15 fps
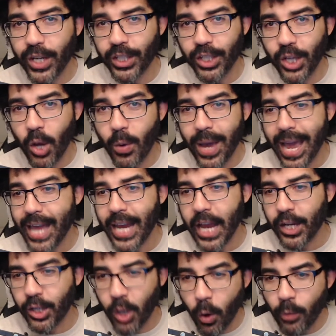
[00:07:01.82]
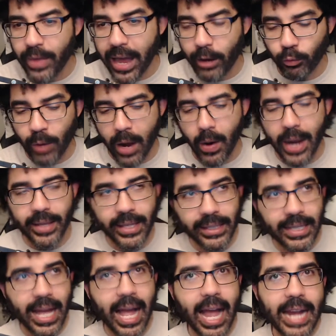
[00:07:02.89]
to go ahead and go that route. I think
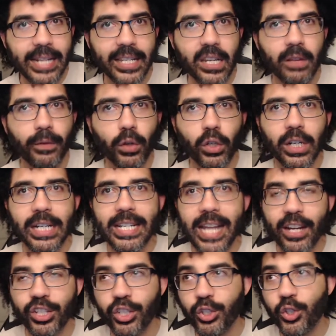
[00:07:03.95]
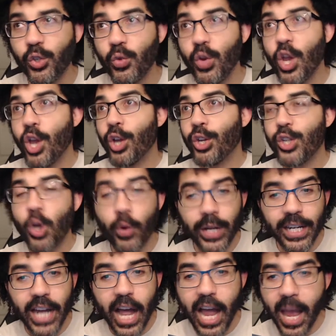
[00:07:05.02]
the idea of her connection to
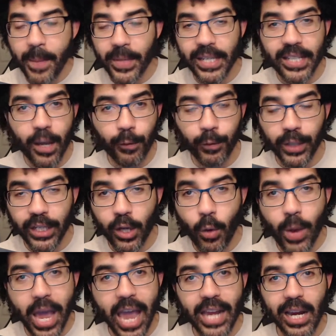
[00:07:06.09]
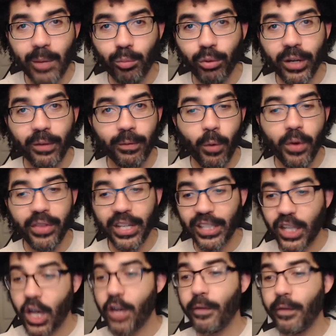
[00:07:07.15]
Jotunheim could definitely go ahead and bring forth a
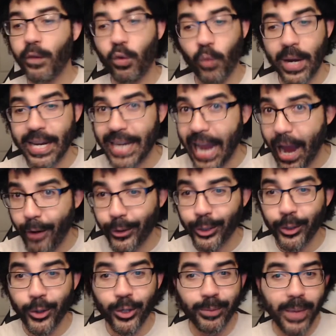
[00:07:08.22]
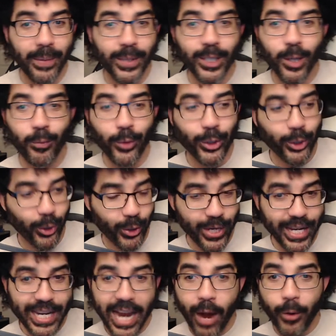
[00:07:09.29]
ton of great characters, maybe some returning
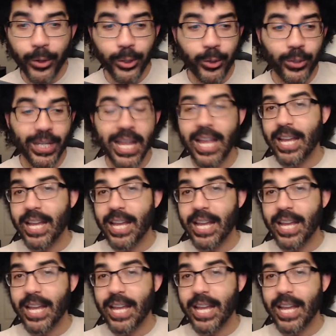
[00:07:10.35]
characters.